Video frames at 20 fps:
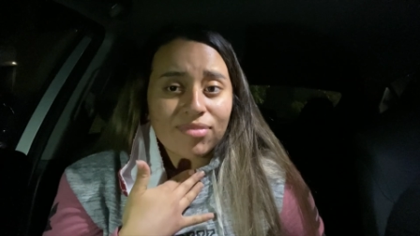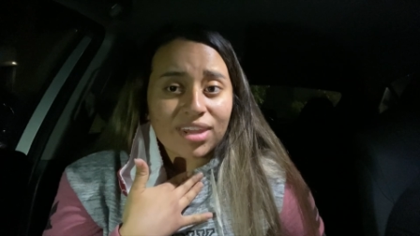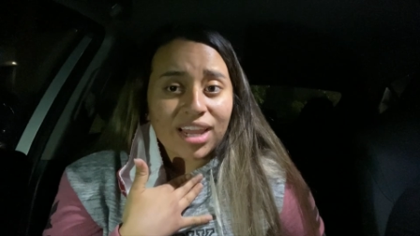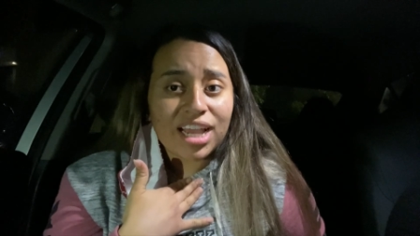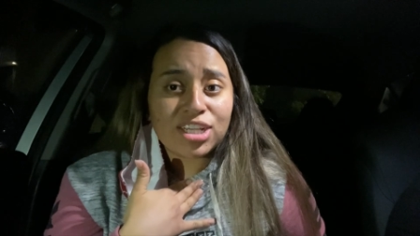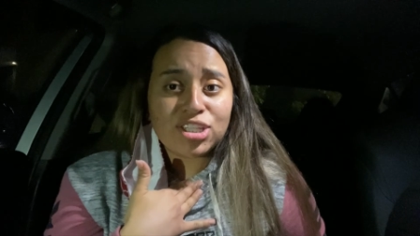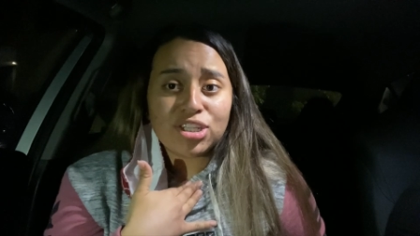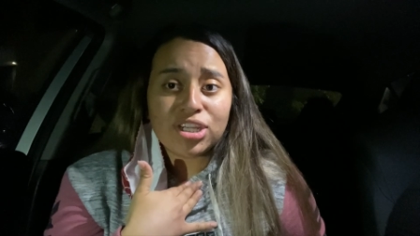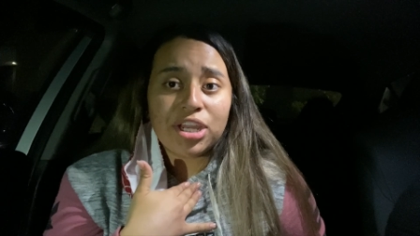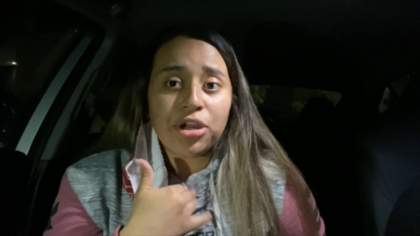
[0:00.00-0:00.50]

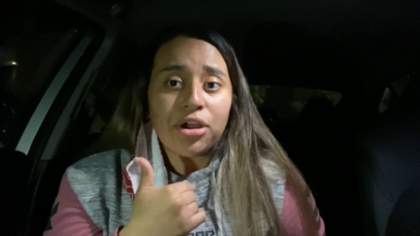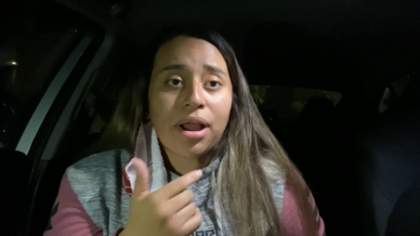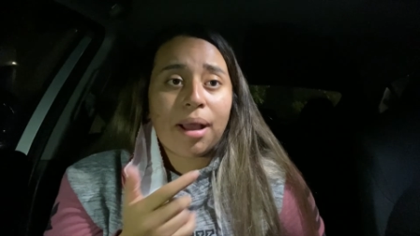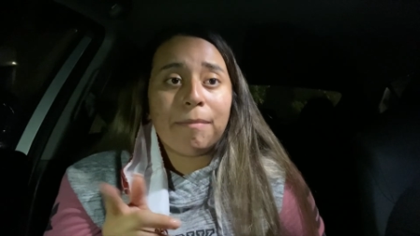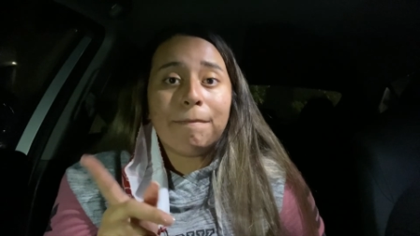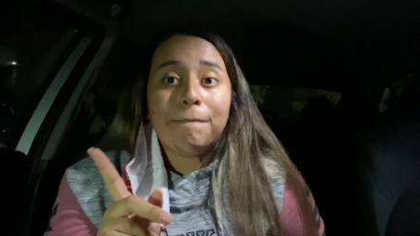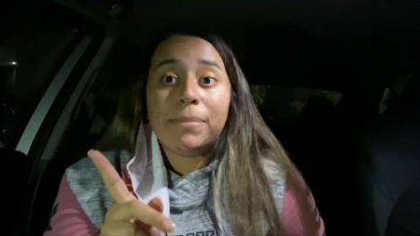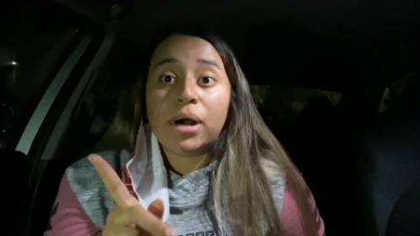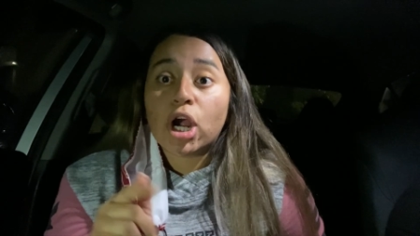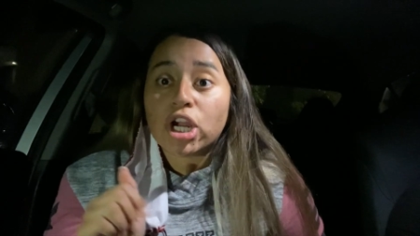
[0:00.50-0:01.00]
as you can hear
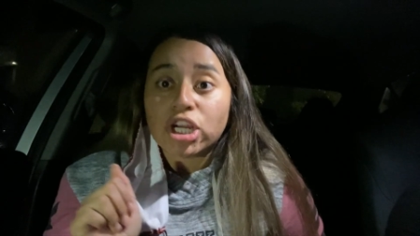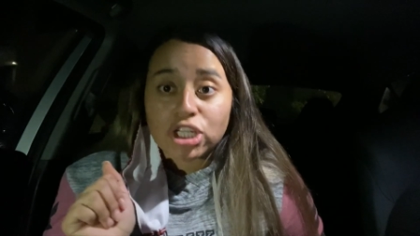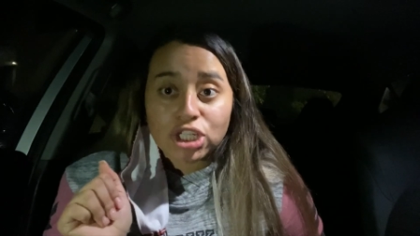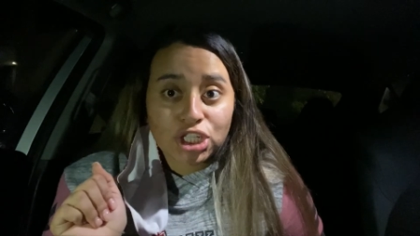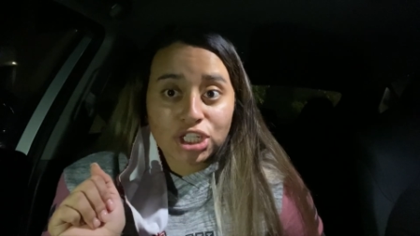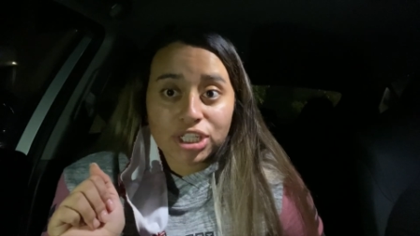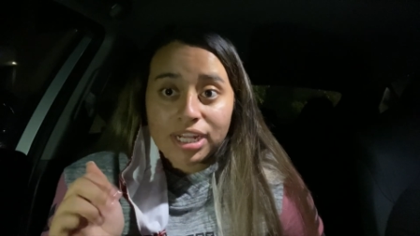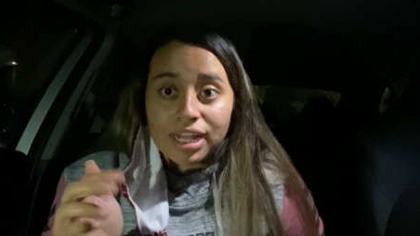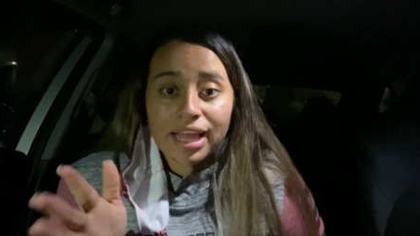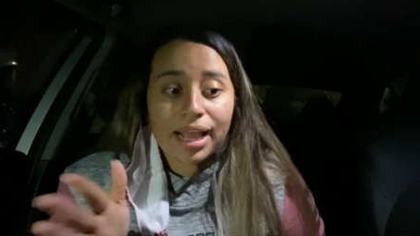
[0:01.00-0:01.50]
I'm
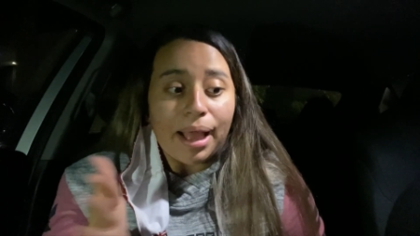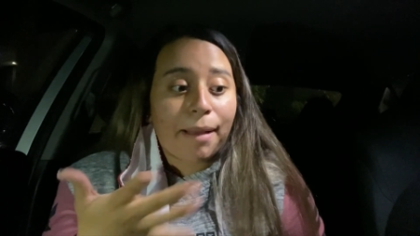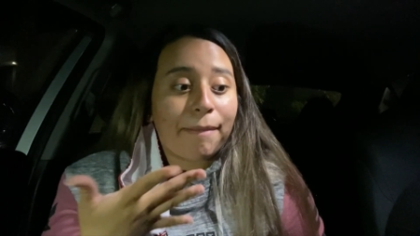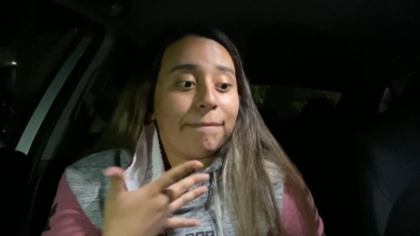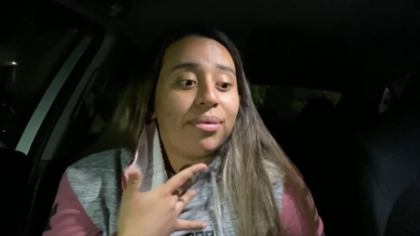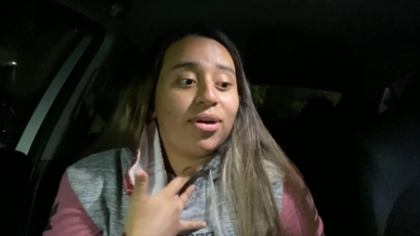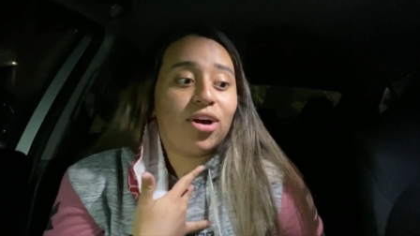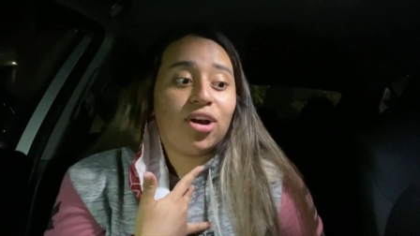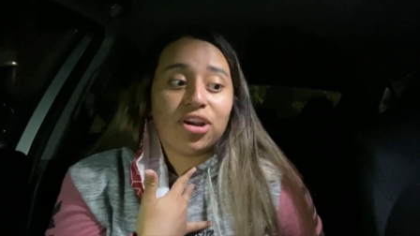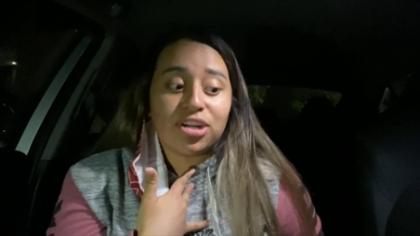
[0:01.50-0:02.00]
parched like I'm
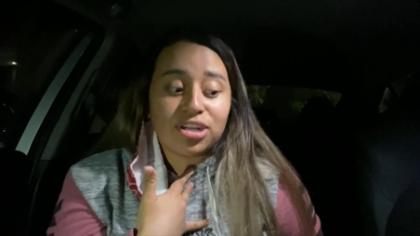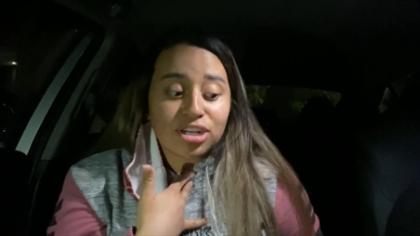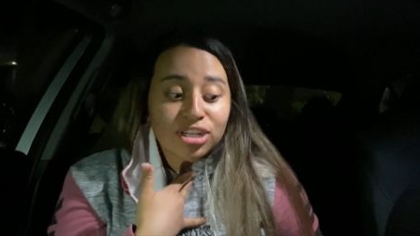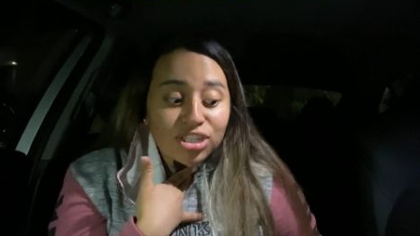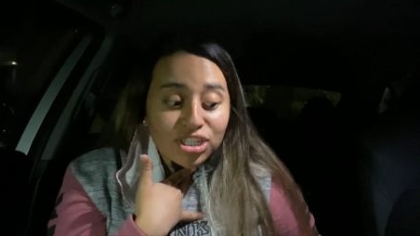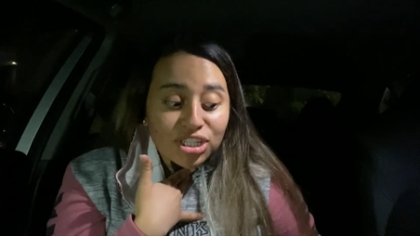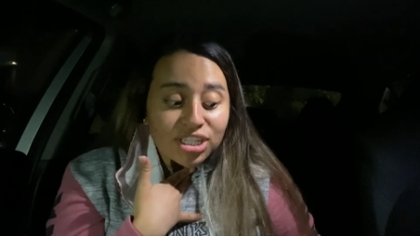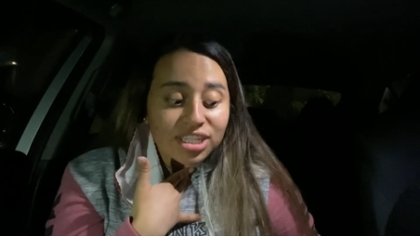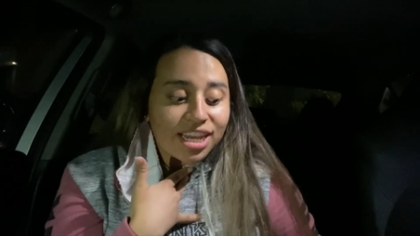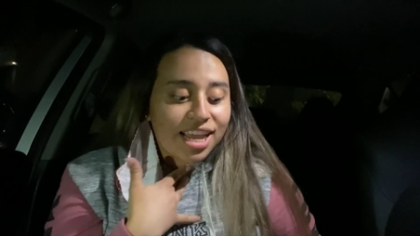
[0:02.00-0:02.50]

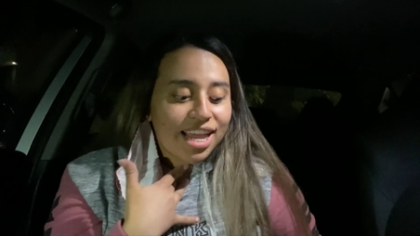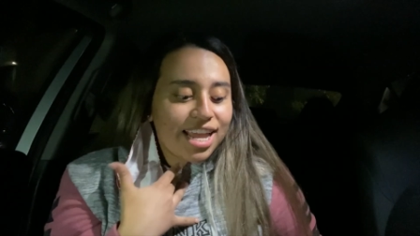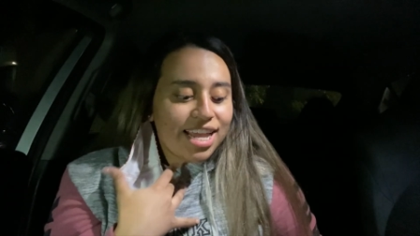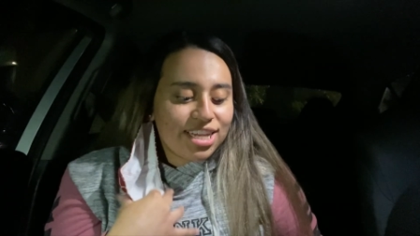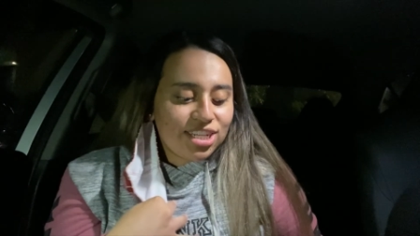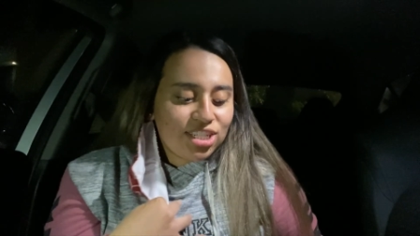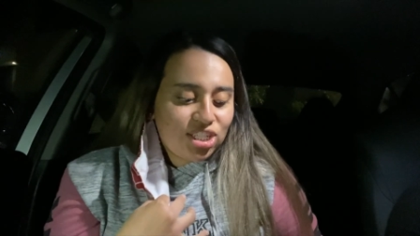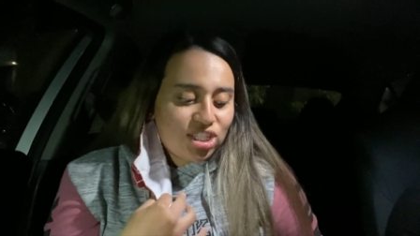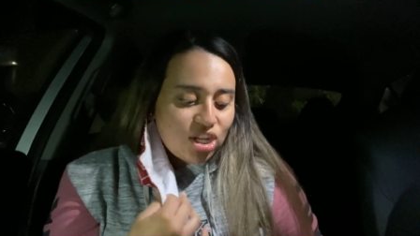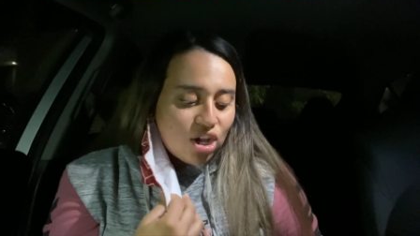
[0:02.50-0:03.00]
parched
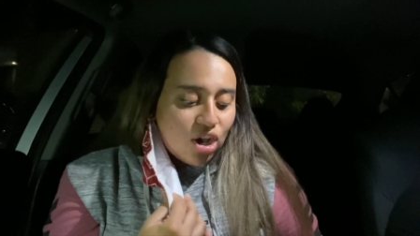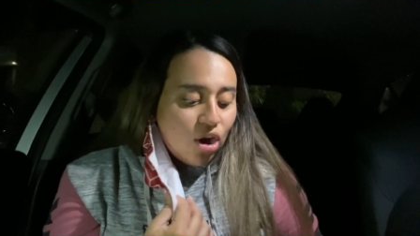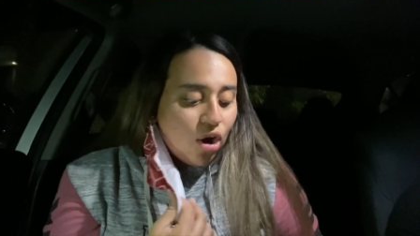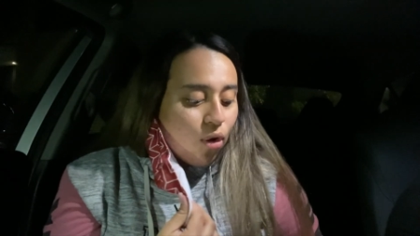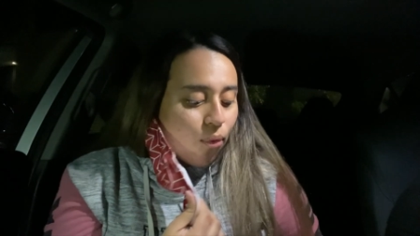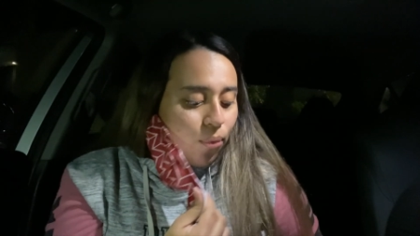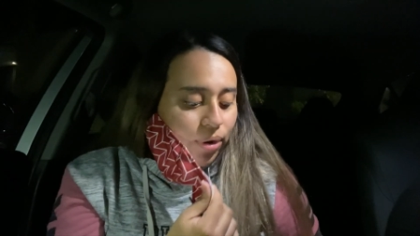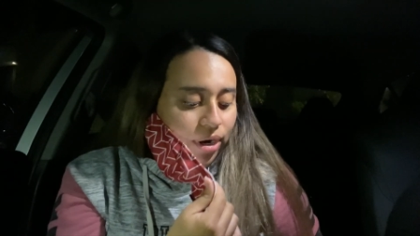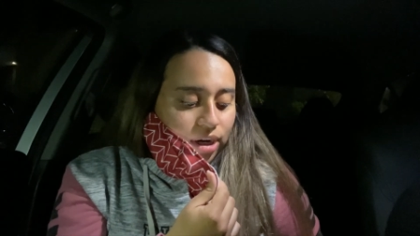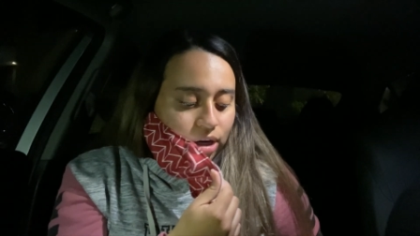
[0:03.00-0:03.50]
so
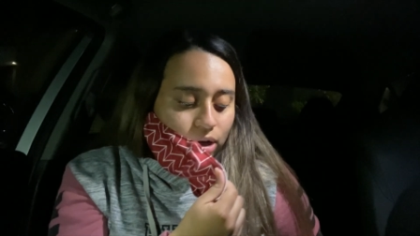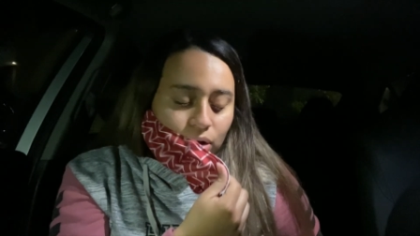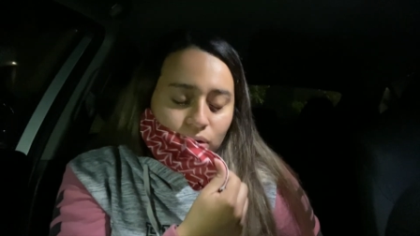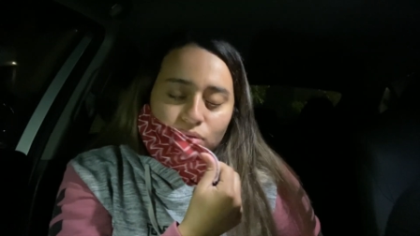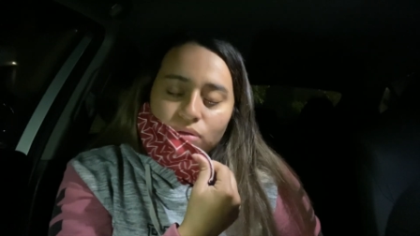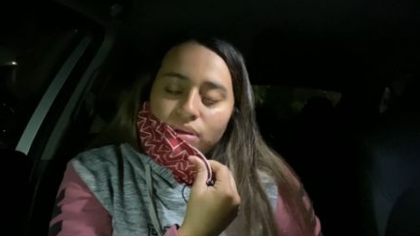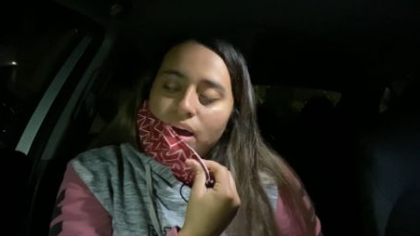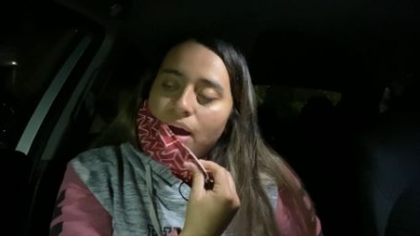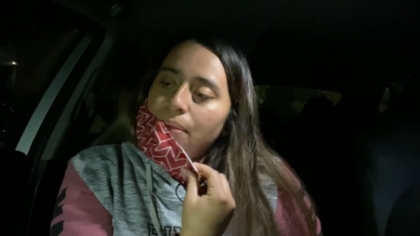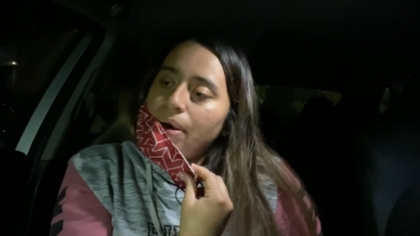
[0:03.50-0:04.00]
we're gonna go
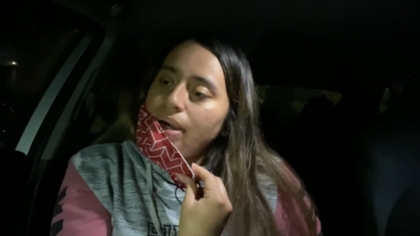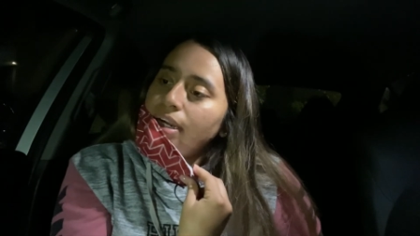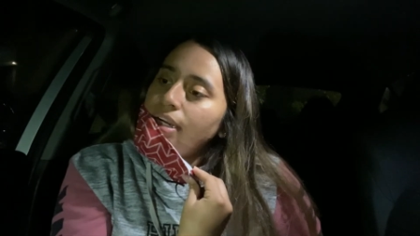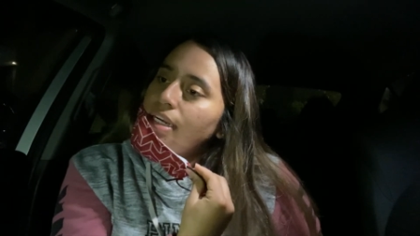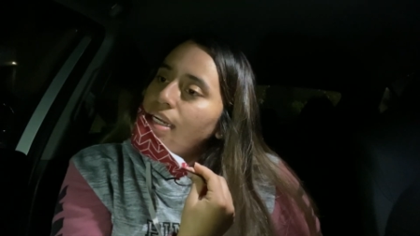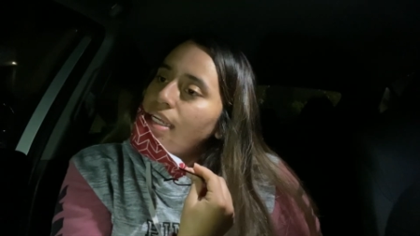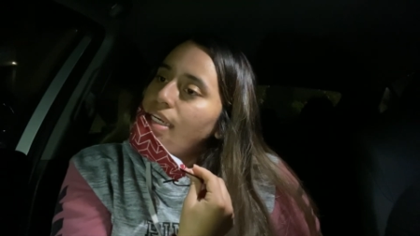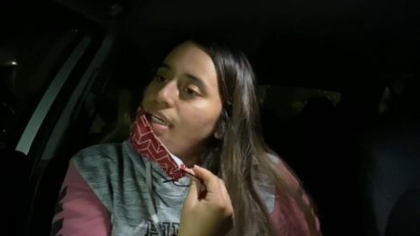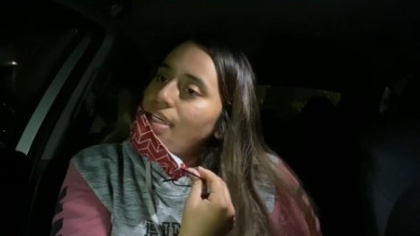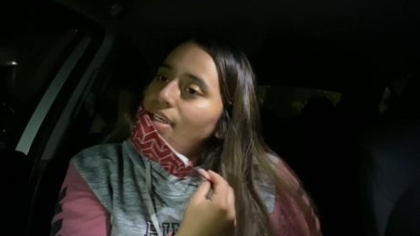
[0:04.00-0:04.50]
do that right
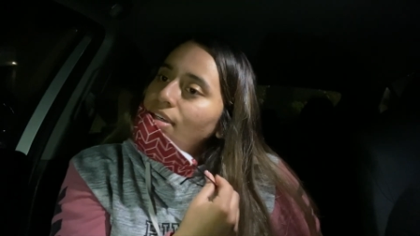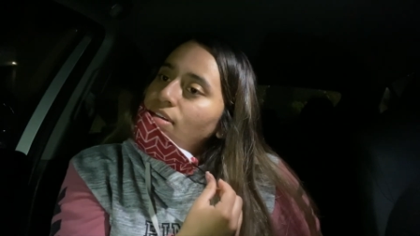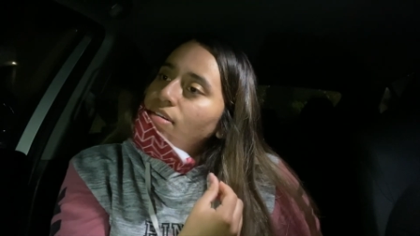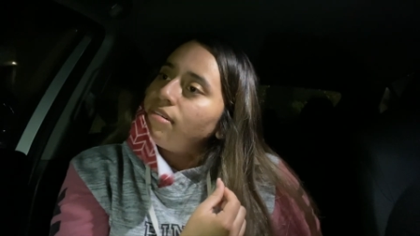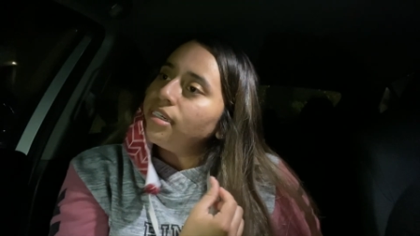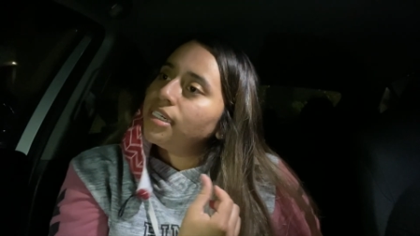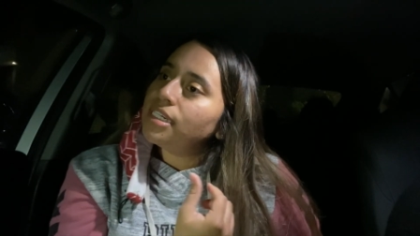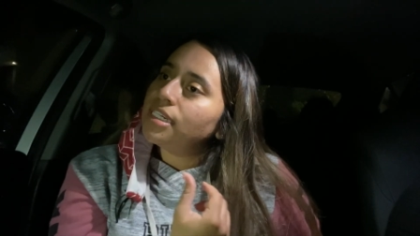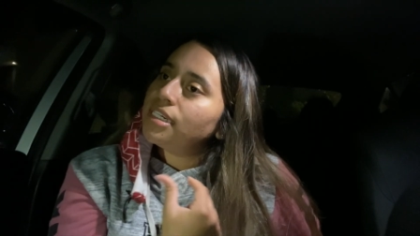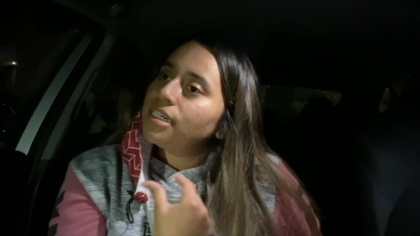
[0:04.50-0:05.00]
now
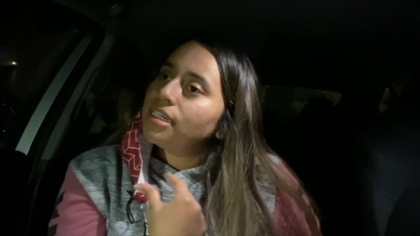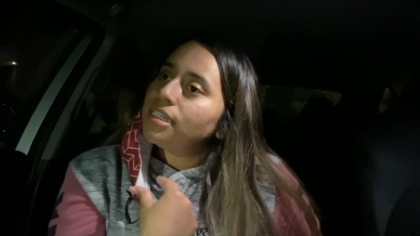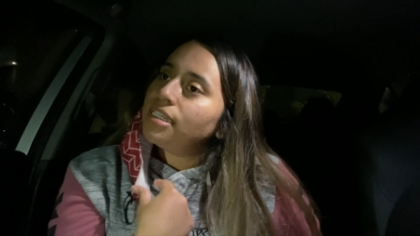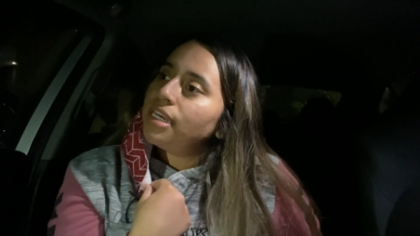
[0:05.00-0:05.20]
and